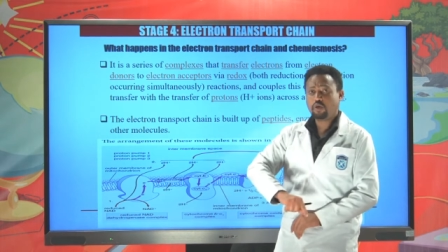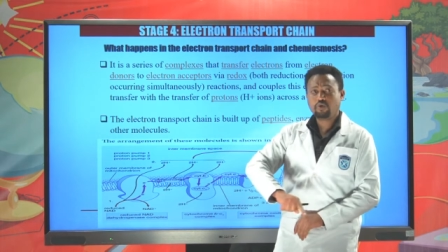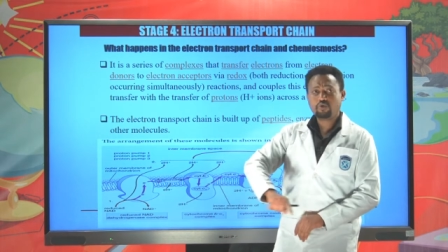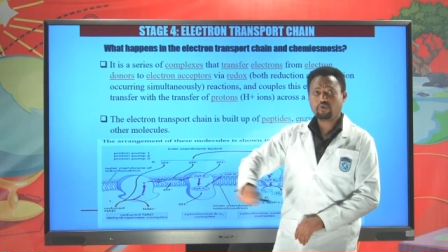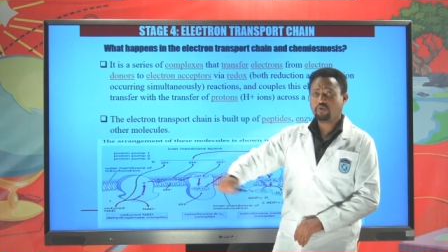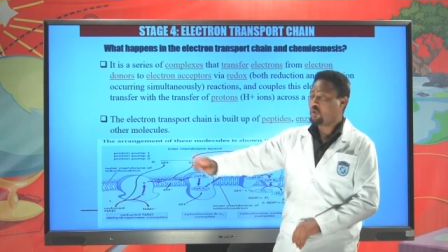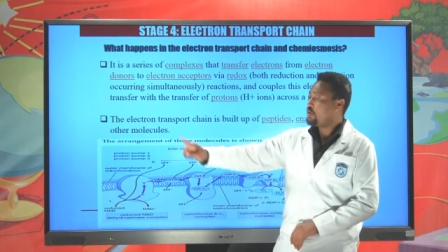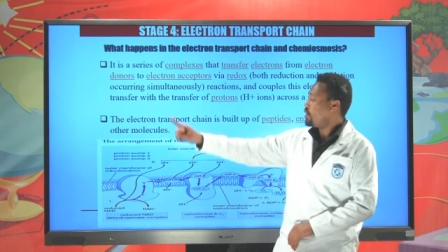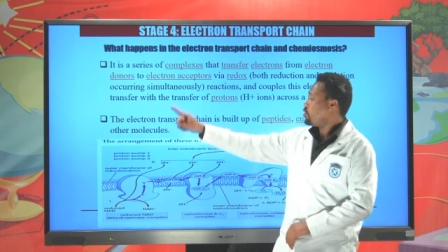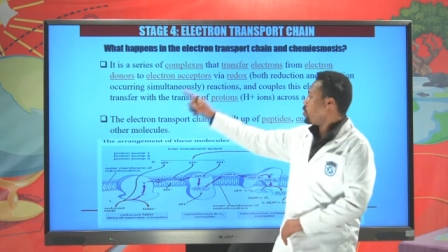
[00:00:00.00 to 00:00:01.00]
to
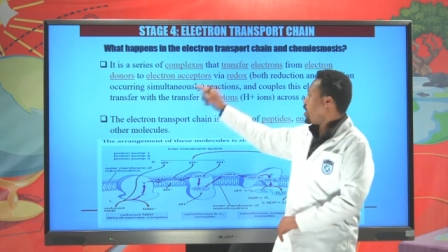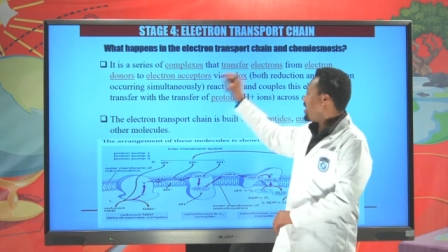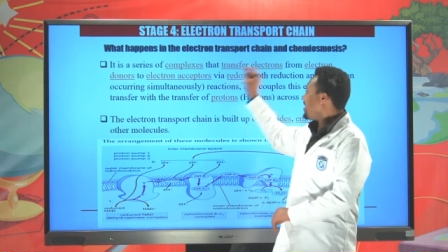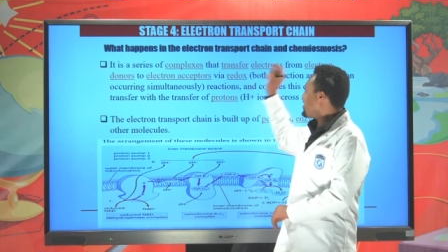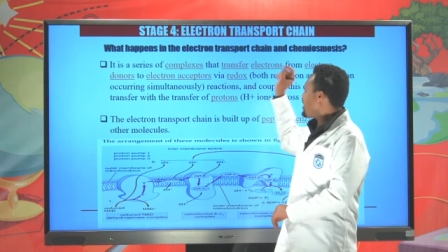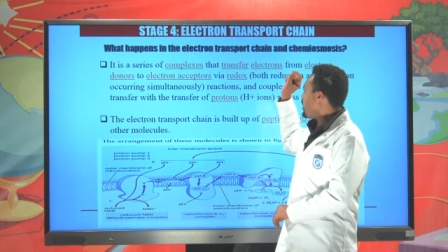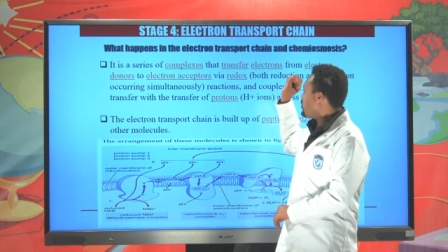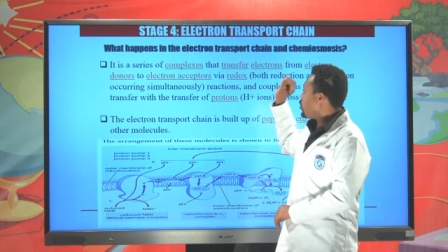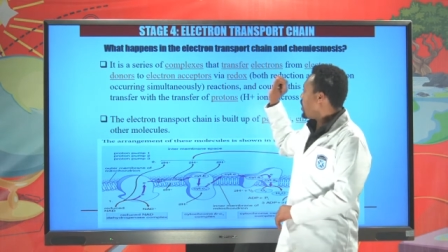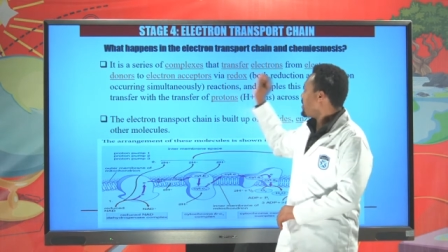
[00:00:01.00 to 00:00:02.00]
donor to another
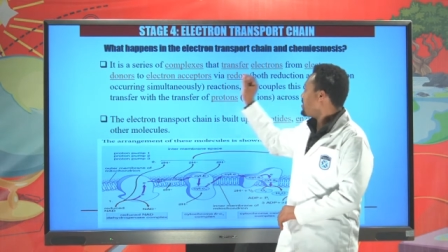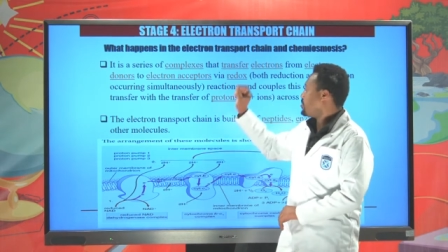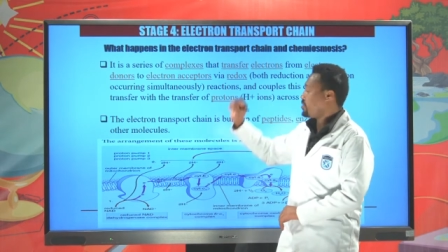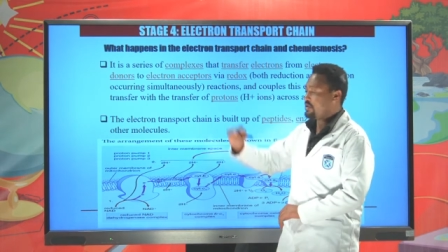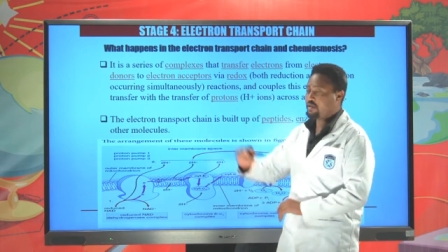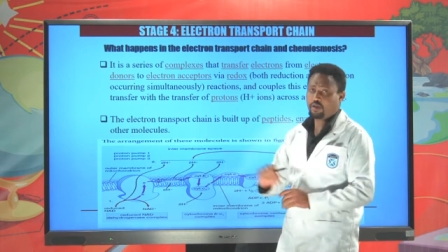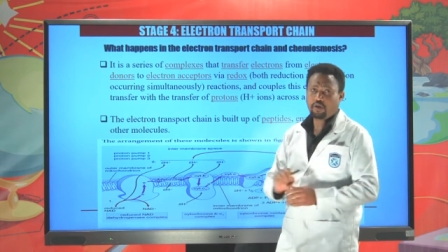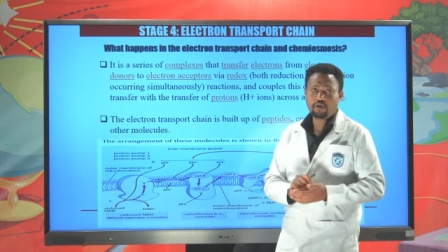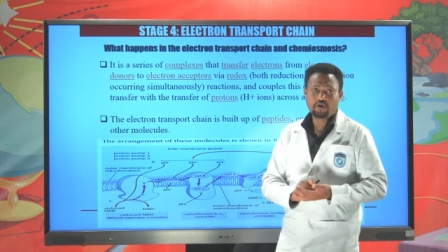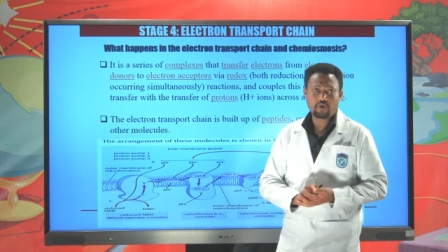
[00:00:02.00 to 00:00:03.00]
electron acceptor
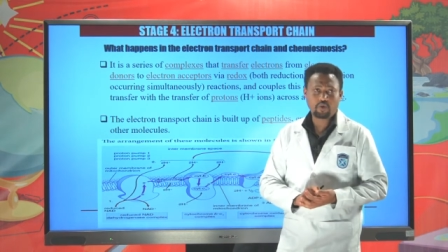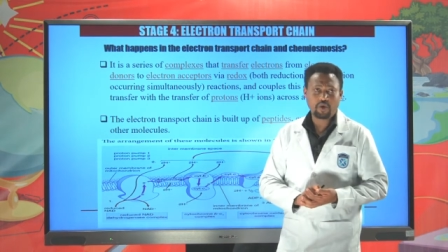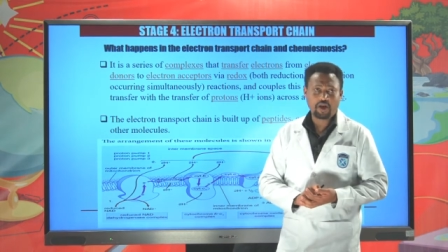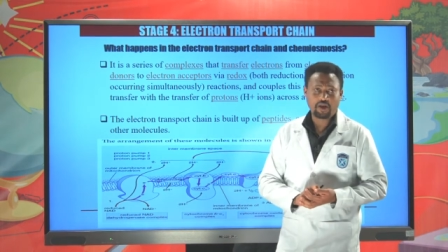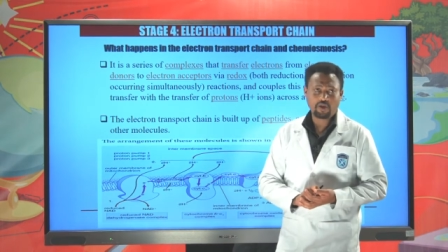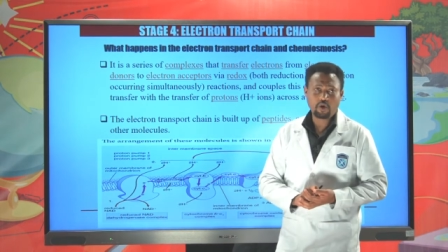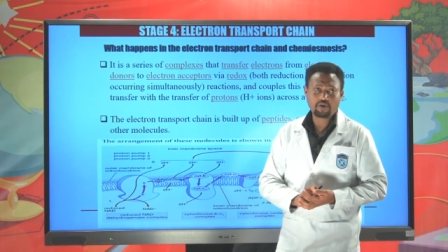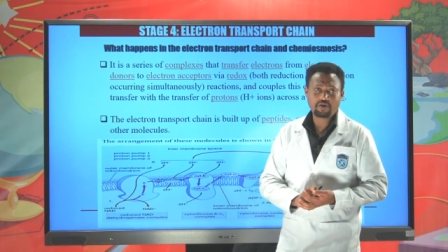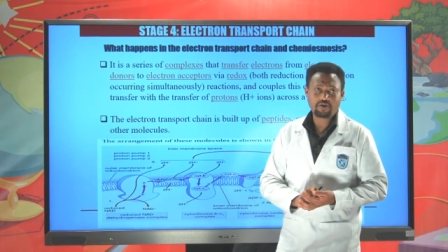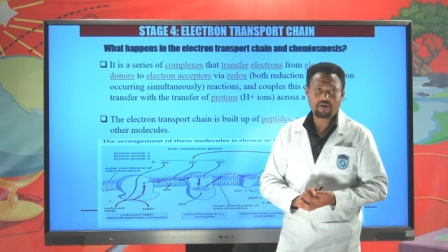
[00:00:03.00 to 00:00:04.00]
through a
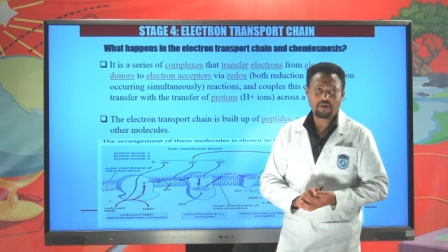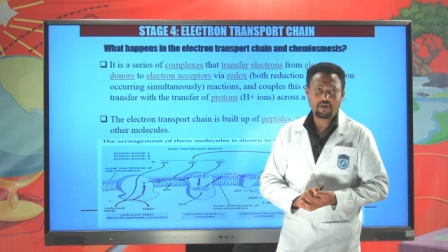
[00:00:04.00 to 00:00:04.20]
redox